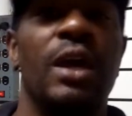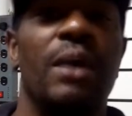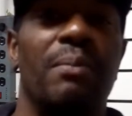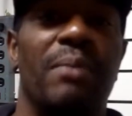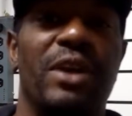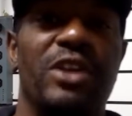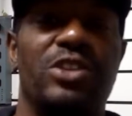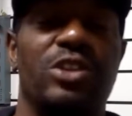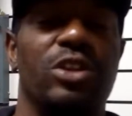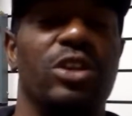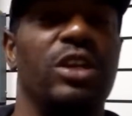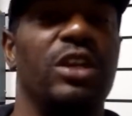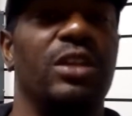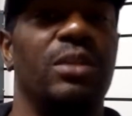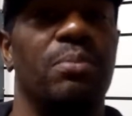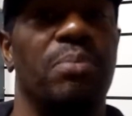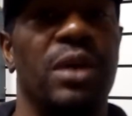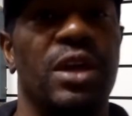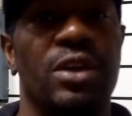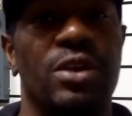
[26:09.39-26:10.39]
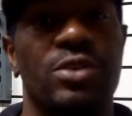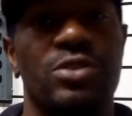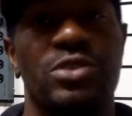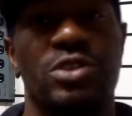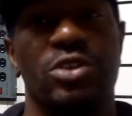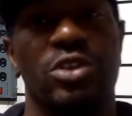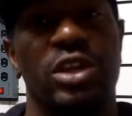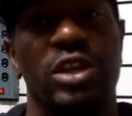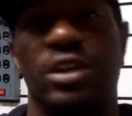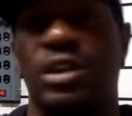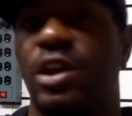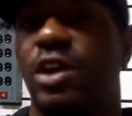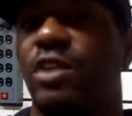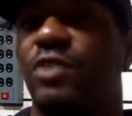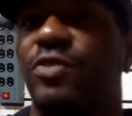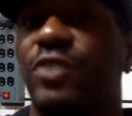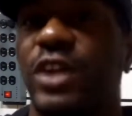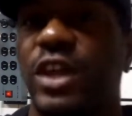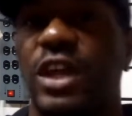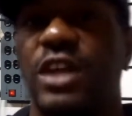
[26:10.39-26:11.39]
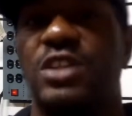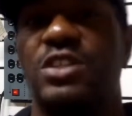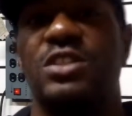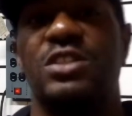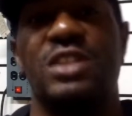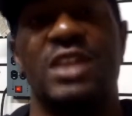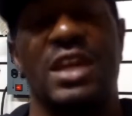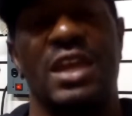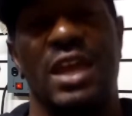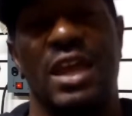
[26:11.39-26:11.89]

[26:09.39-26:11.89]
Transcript: Make sure you hit the bell so you get notifications